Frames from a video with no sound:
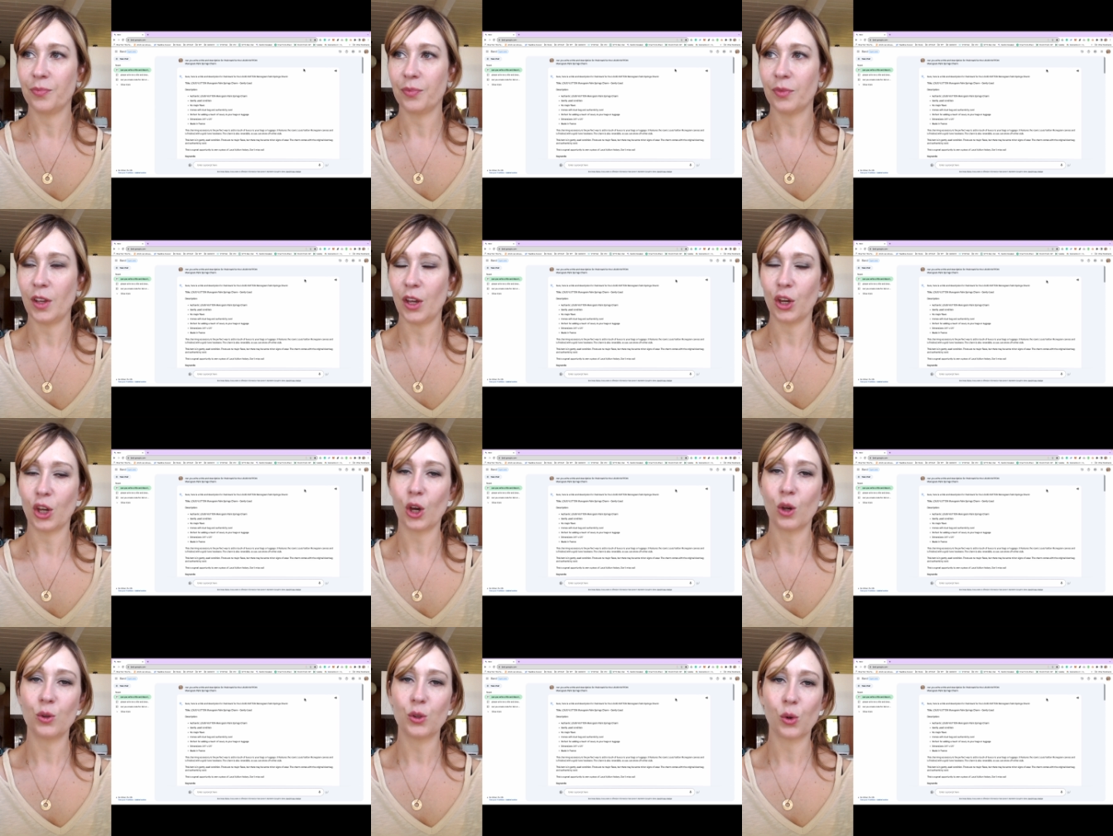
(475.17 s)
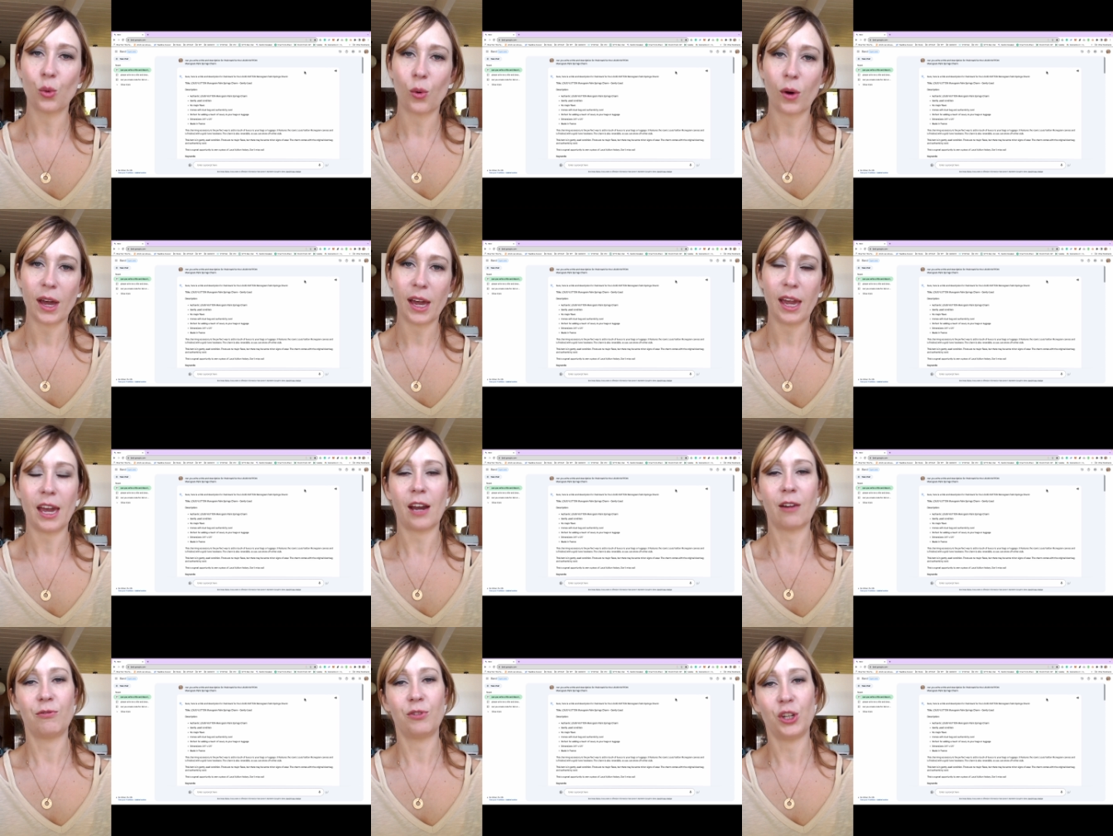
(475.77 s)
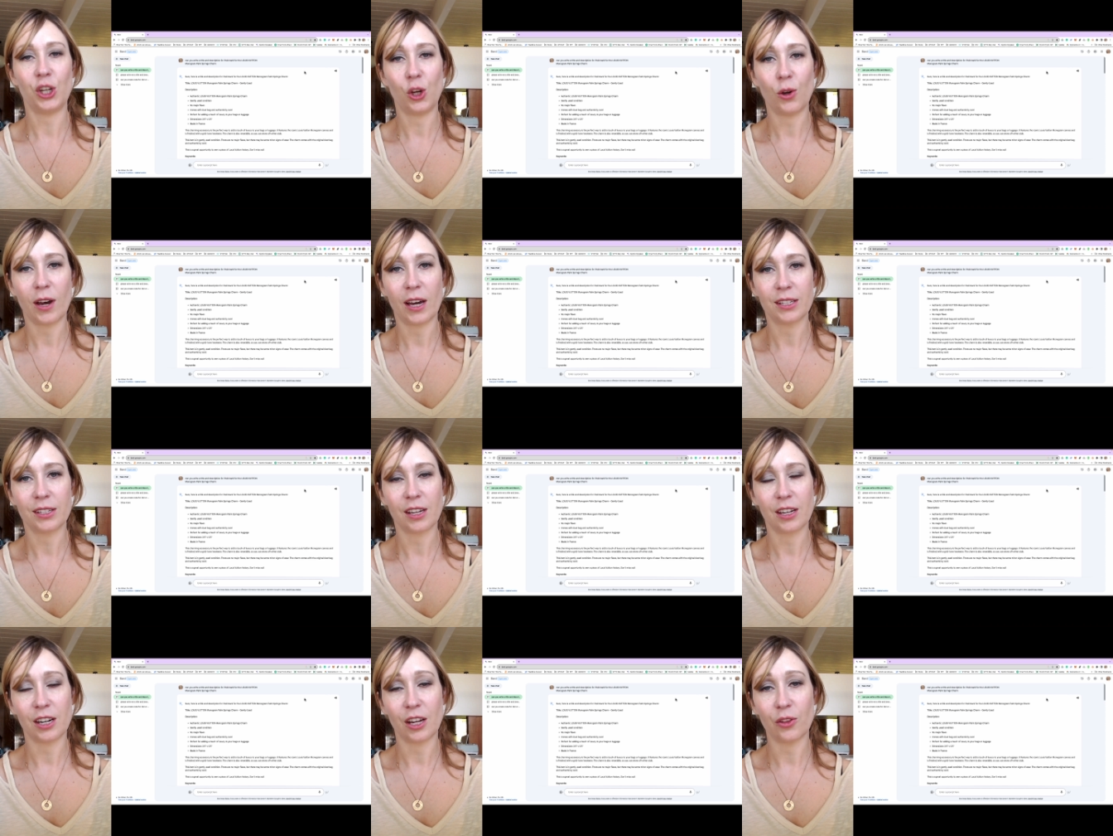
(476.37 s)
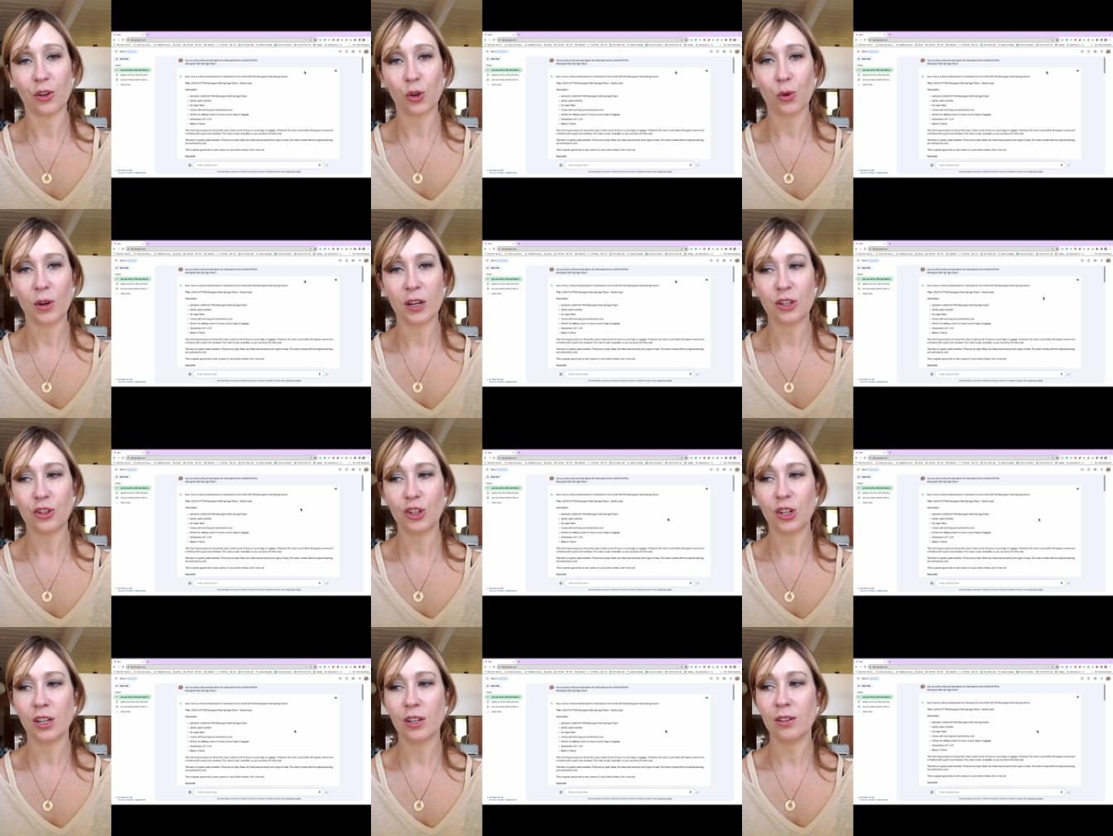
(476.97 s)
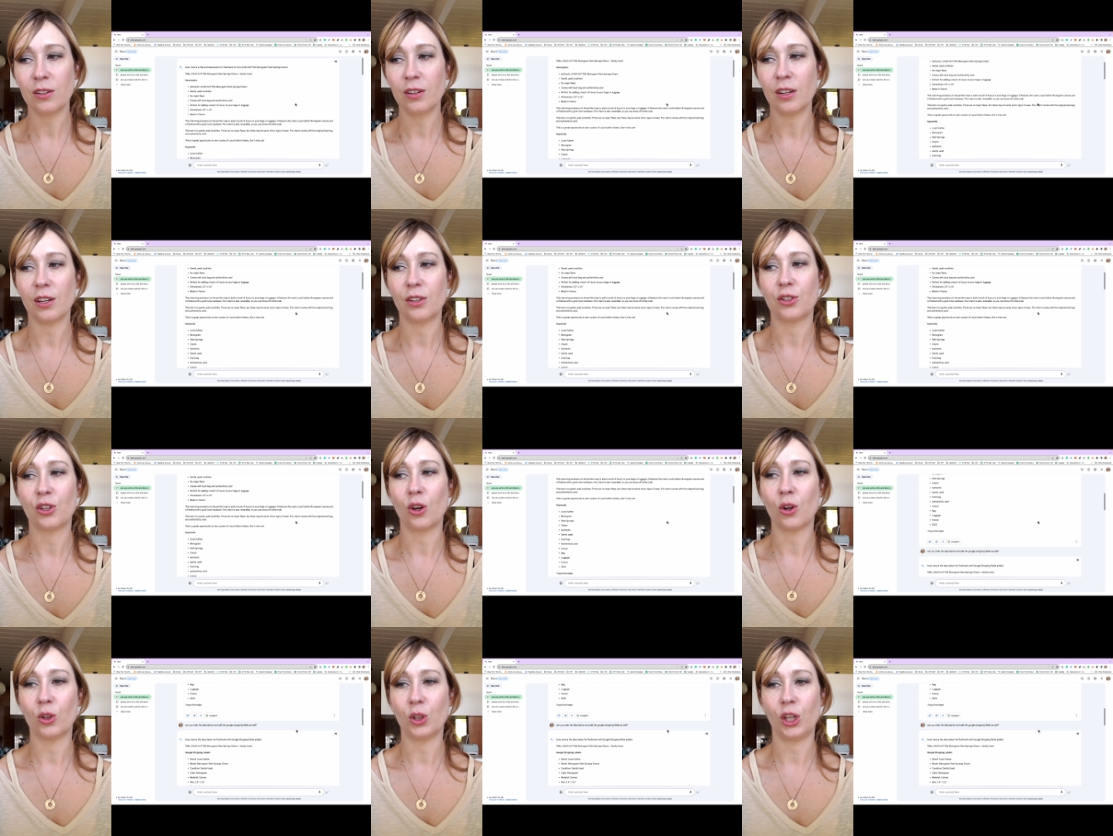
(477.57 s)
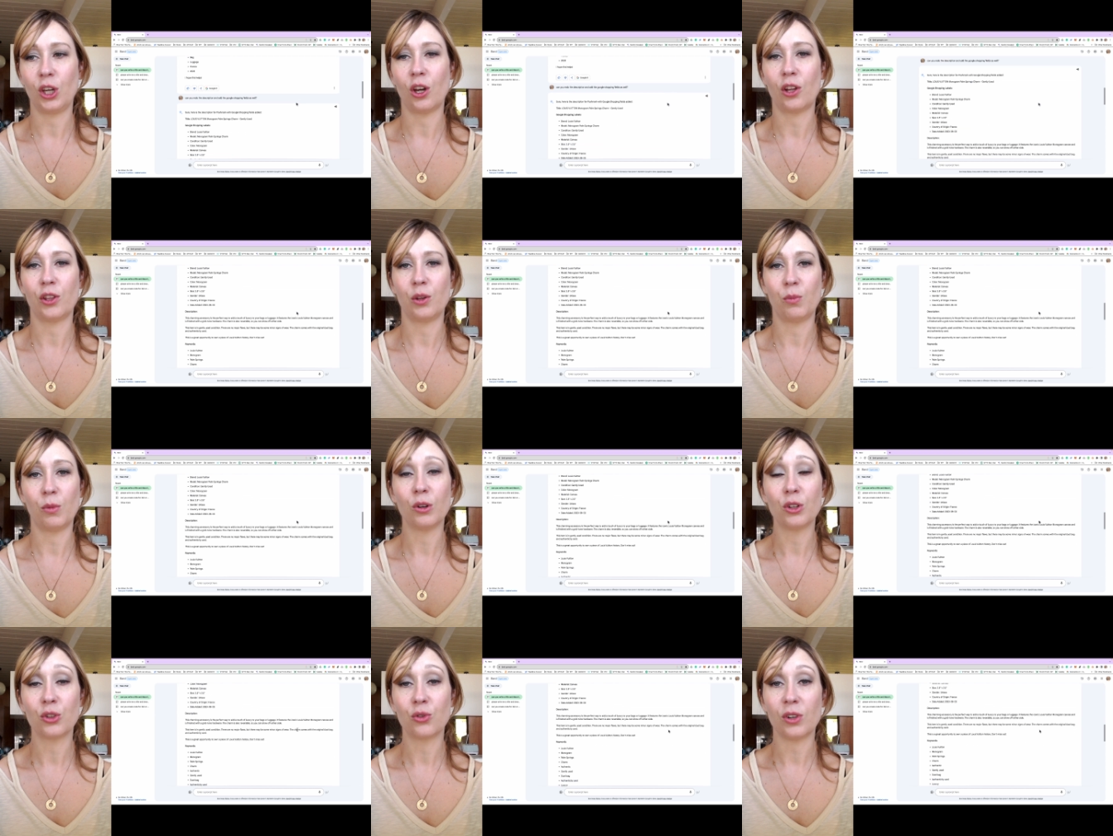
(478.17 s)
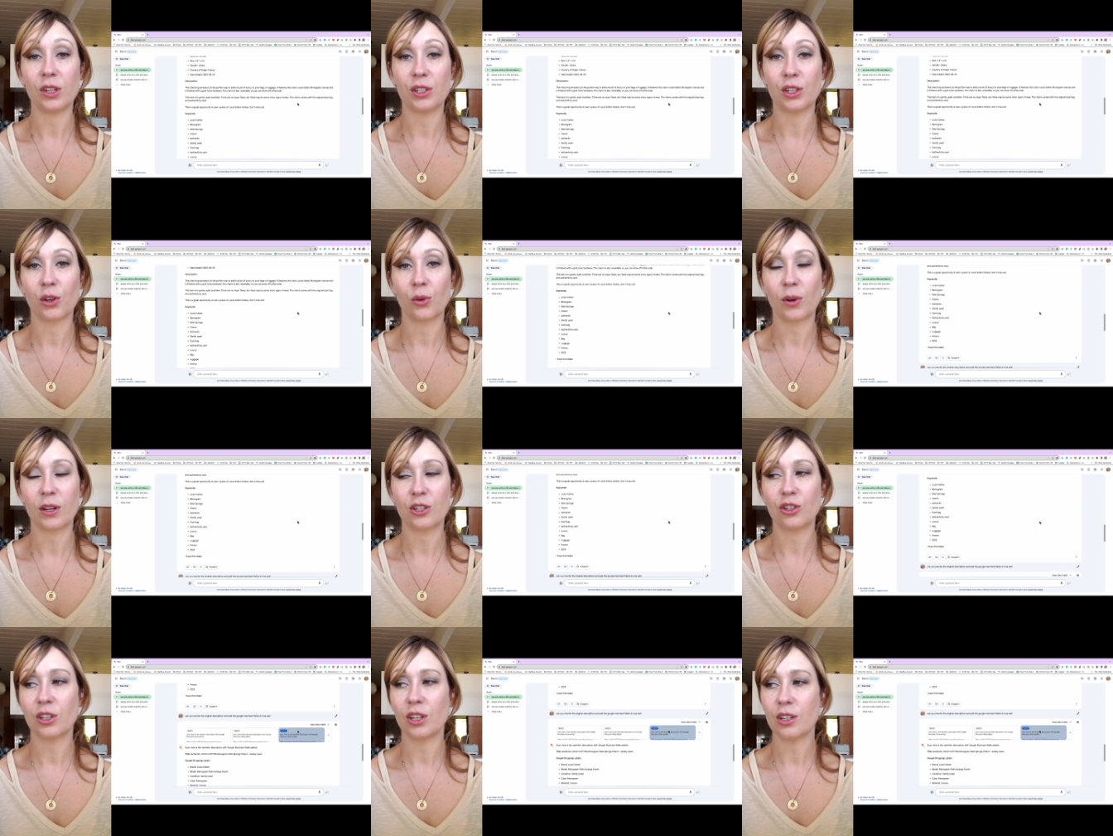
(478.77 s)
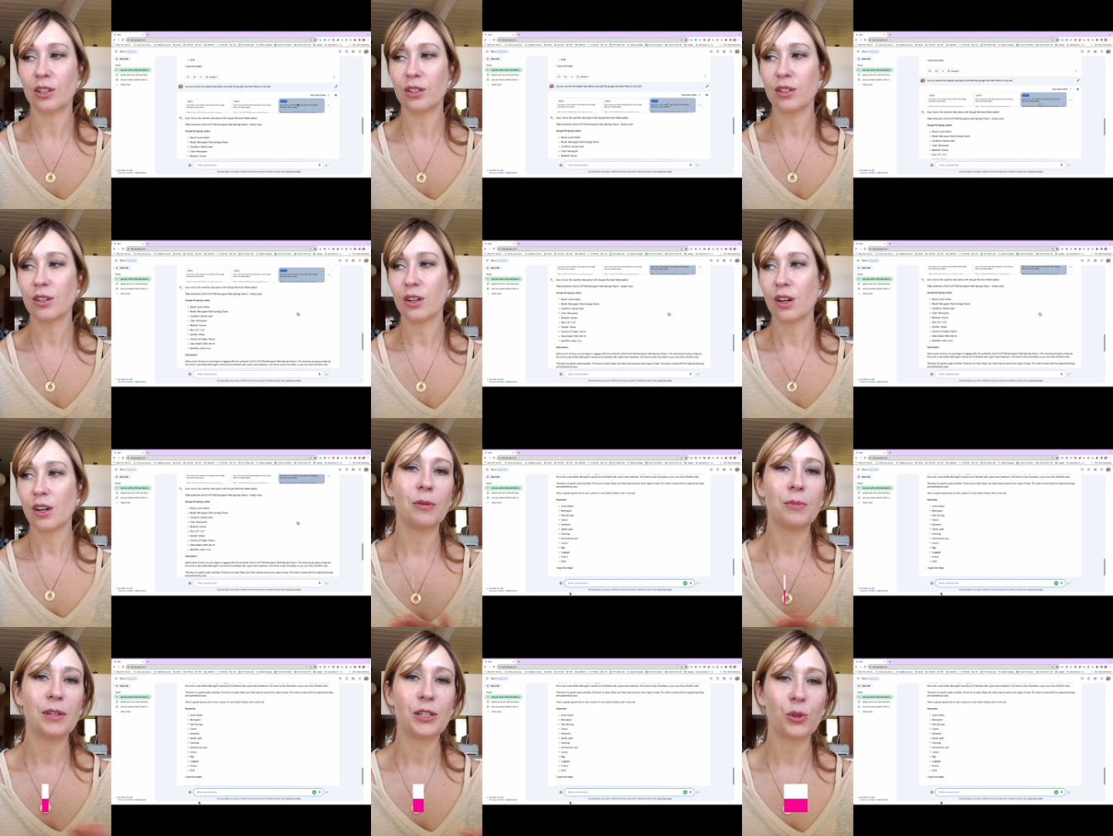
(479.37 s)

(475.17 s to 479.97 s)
It goes away after you ask another question. It's only on the most recent question. Let